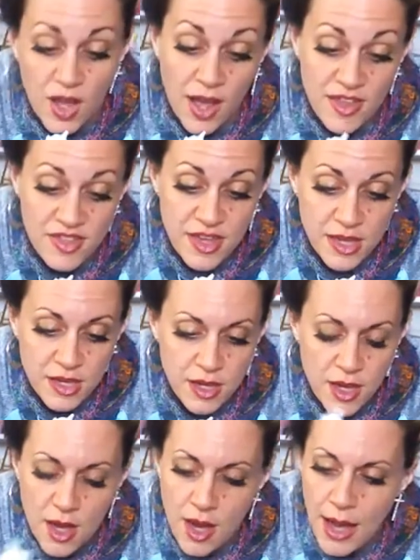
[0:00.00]
I think.
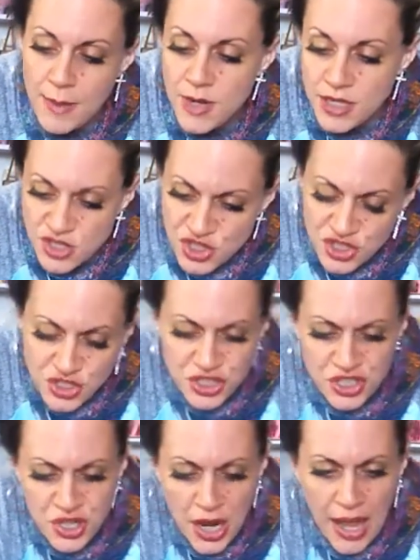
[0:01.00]
I'm not
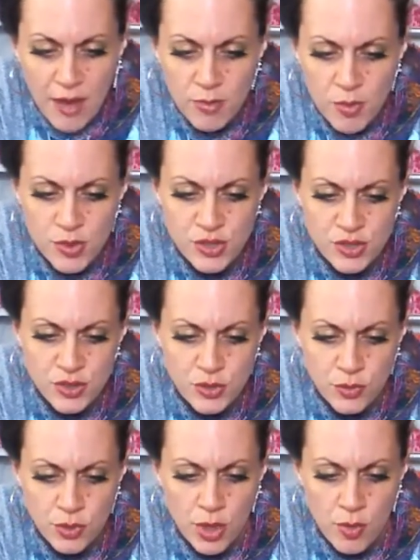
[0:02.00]
sure how I'm going
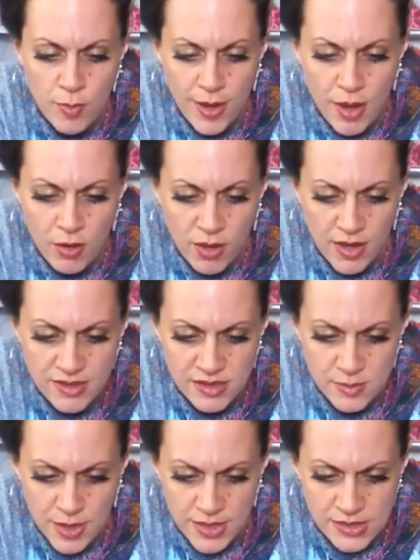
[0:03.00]
to go about
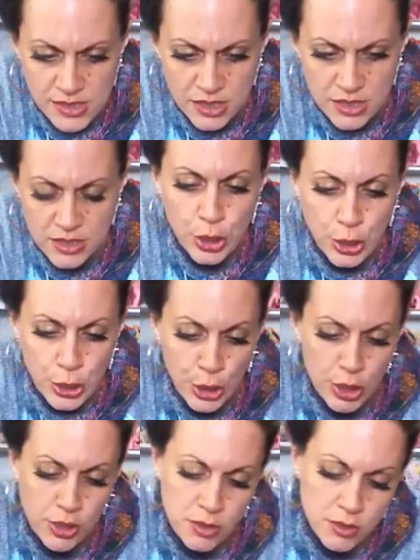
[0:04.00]
customizing
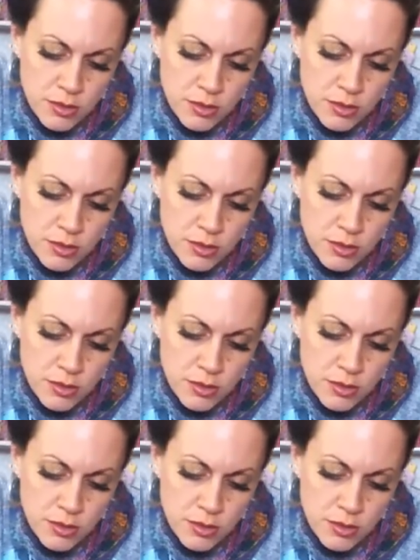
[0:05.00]
her,